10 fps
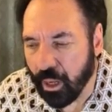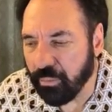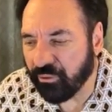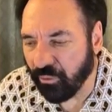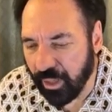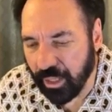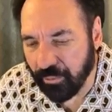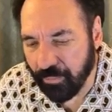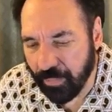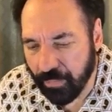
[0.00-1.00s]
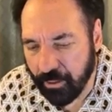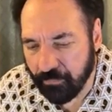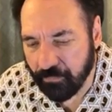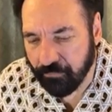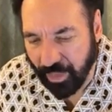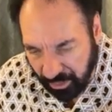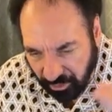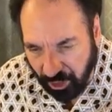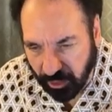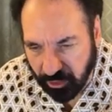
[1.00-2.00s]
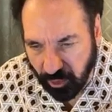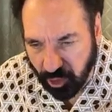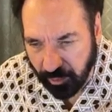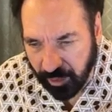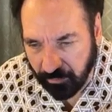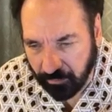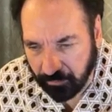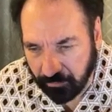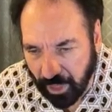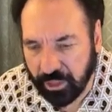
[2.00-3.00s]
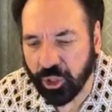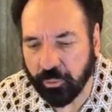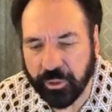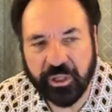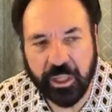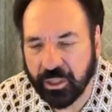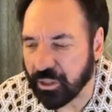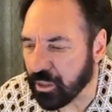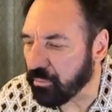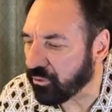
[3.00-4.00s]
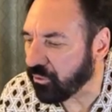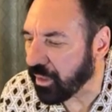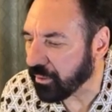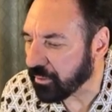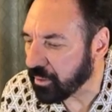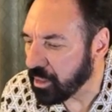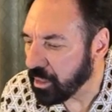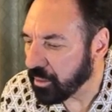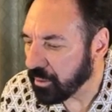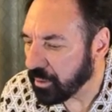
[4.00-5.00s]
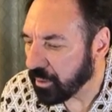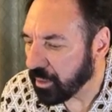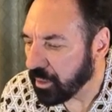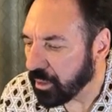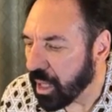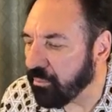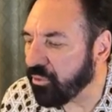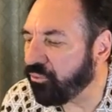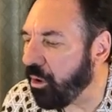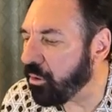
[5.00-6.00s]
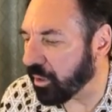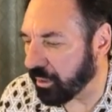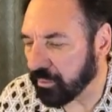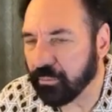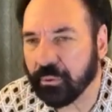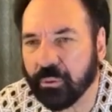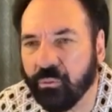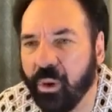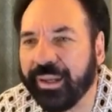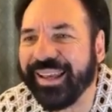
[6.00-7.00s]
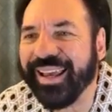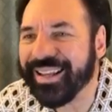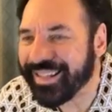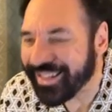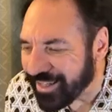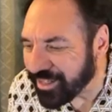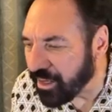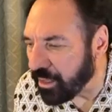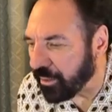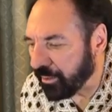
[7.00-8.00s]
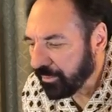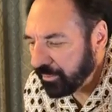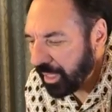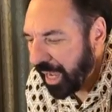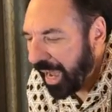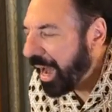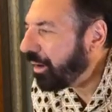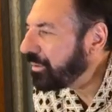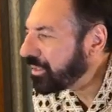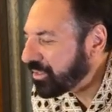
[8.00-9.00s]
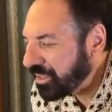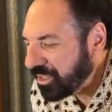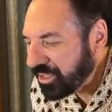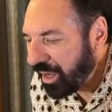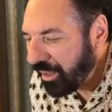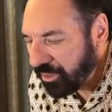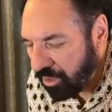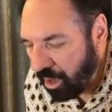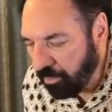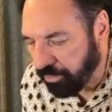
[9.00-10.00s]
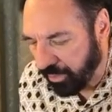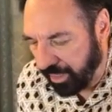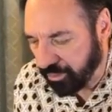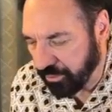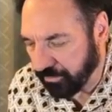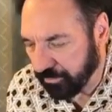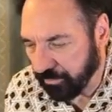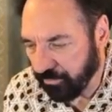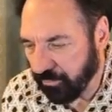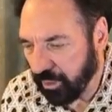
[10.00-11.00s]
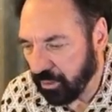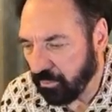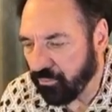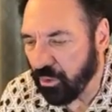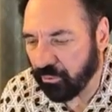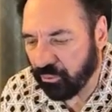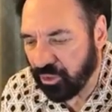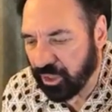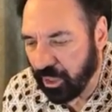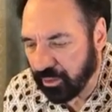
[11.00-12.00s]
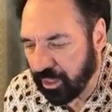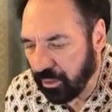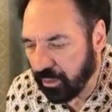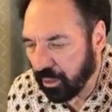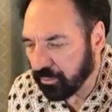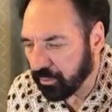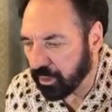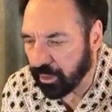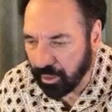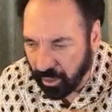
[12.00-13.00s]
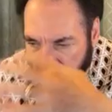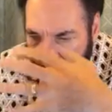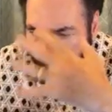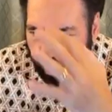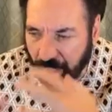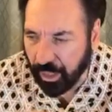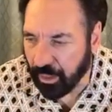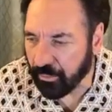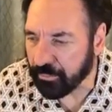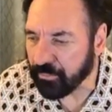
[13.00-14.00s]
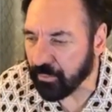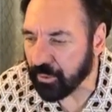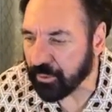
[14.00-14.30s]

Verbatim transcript: Number three. That's the, excuse me. That's dispensations. Number three. Number four. What is a sign? How does the signs operate? We've gone through signs now. Now, we're going to run quickly here.